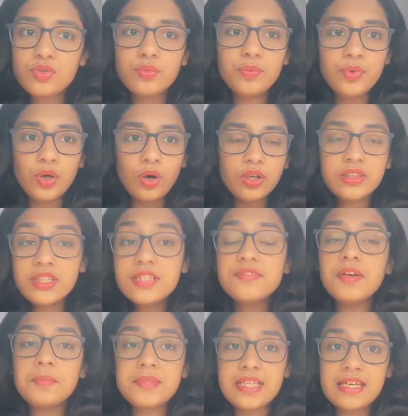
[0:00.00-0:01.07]
to block these
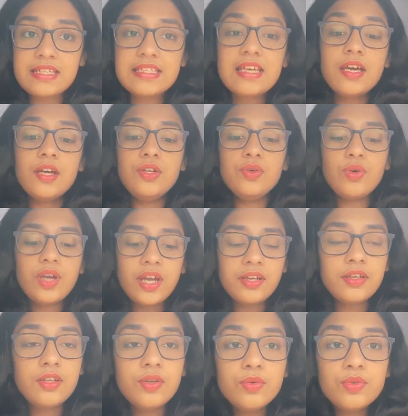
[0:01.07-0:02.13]
websites. You
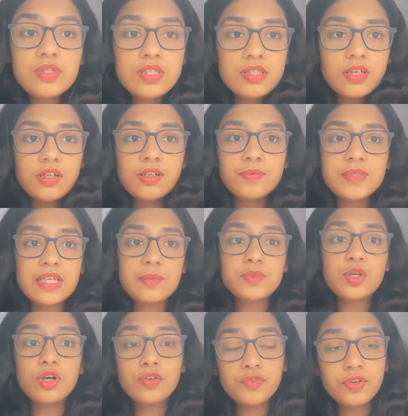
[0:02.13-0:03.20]
can use some
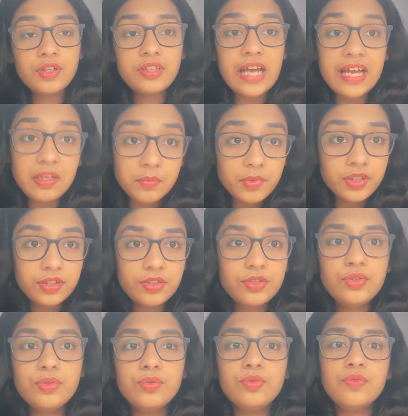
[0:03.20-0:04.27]
sort of a timer
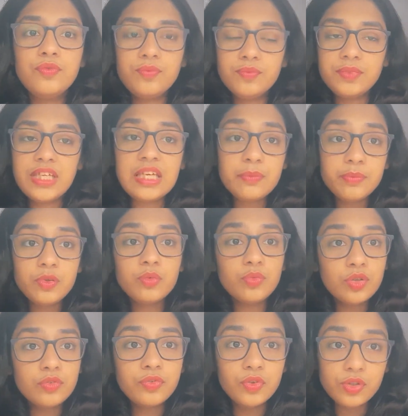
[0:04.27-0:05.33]
to keep you
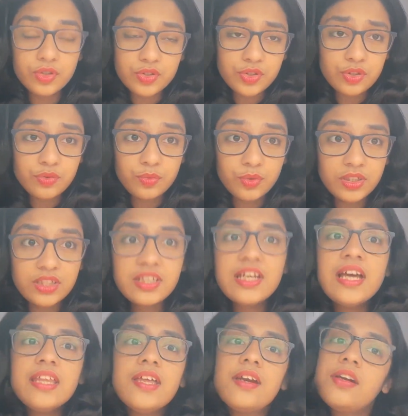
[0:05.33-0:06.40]
more focused on work.
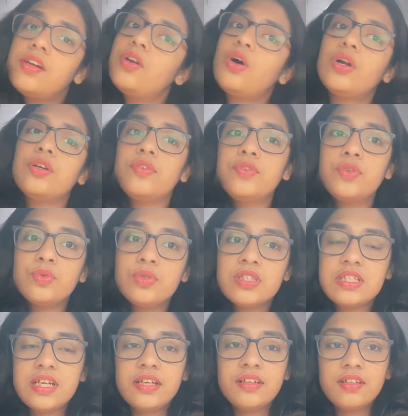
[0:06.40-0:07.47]
There are a lot of
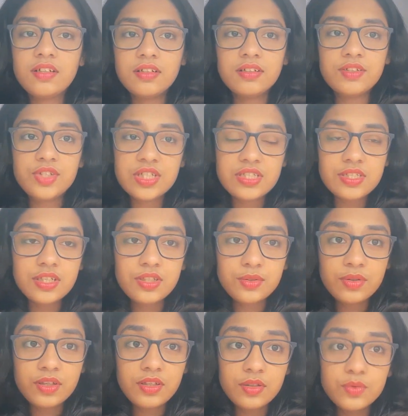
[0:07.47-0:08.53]
tools and tricks that you
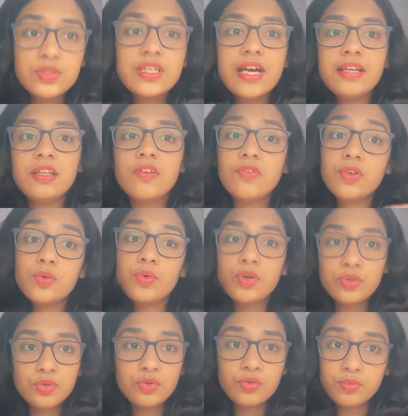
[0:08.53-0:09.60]
can use. And if you
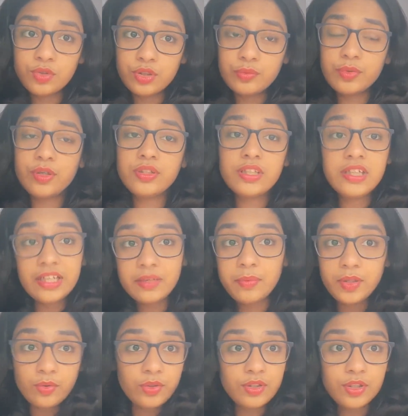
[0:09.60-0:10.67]
want to know more about it, let
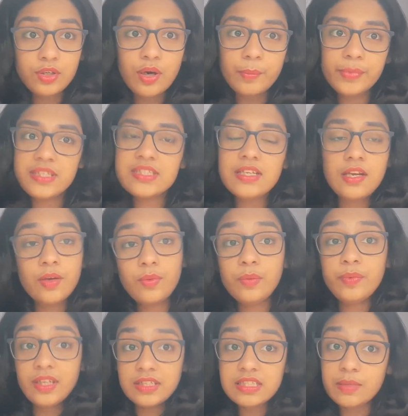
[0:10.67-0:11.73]
me know in the comments and I will
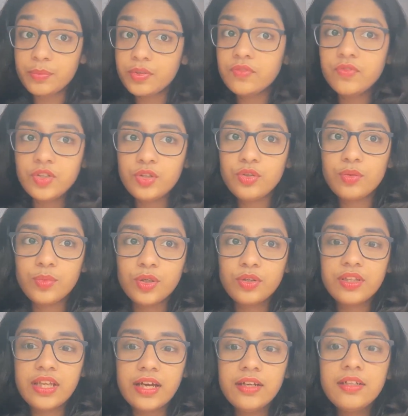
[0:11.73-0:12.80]
make a separate video
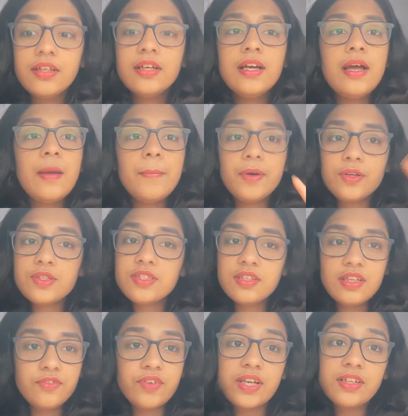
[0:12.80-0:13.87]
about that. Because
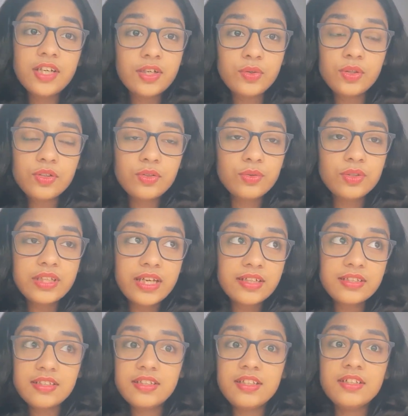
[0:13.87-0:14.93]
if I try to include
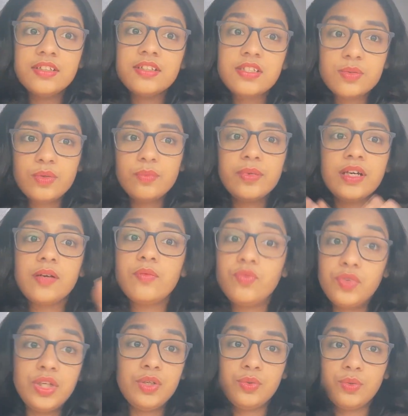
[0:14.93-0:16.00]
that in here, this will become
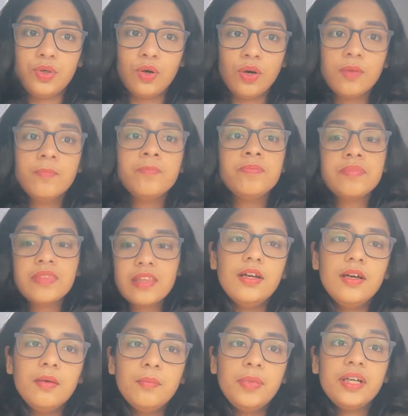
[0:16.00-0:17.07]
way too long.
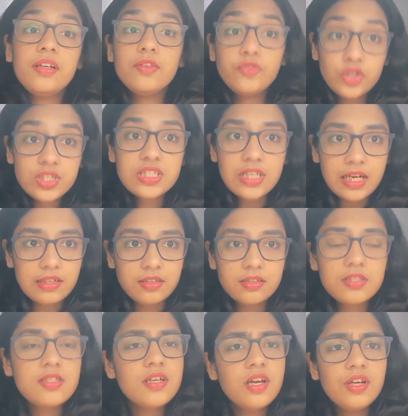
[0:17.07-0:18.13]
But for
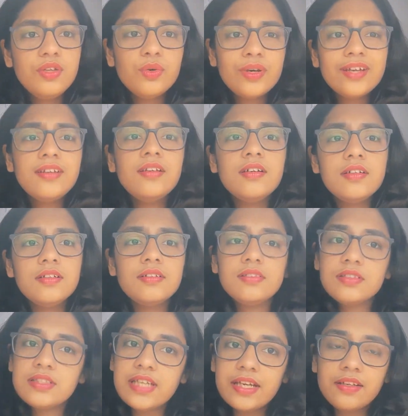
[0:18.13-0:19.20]
starters, you can
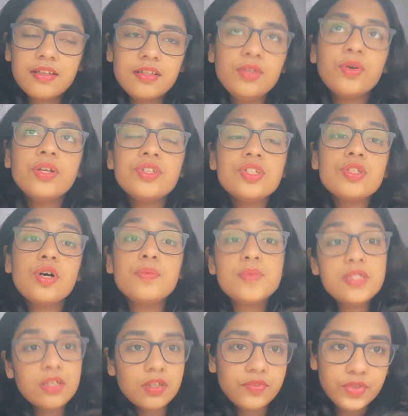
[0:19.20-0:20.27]
set, you can just
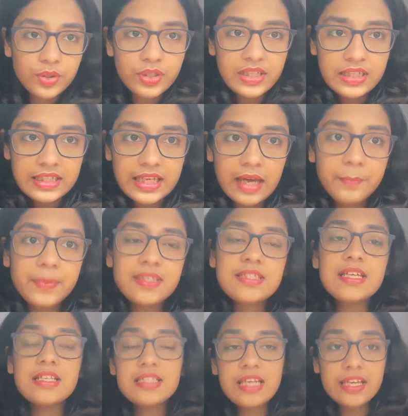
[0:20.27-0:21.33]
observe your daily habits.
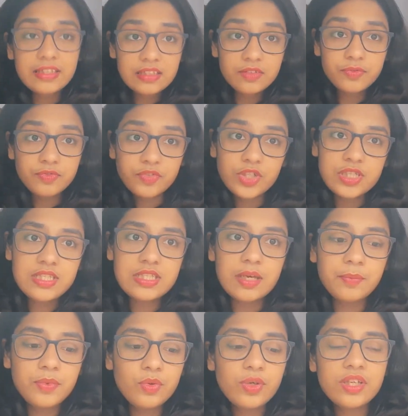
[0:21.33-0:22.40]
That's like the first
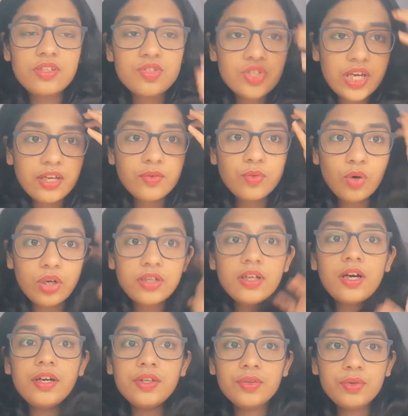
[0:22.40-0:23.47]
step. You can check what
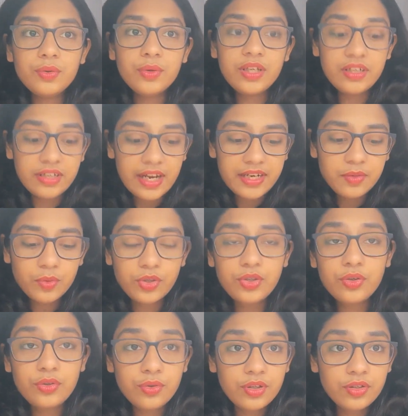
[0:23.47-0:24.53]
are you doing right, what
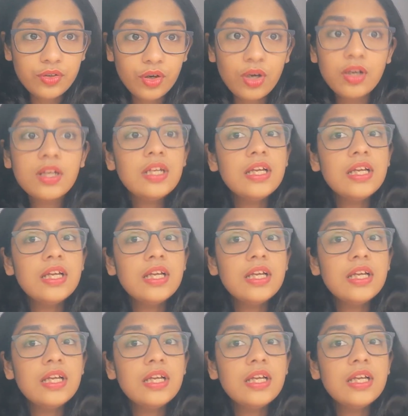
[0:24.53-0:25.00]
you're doing wrong.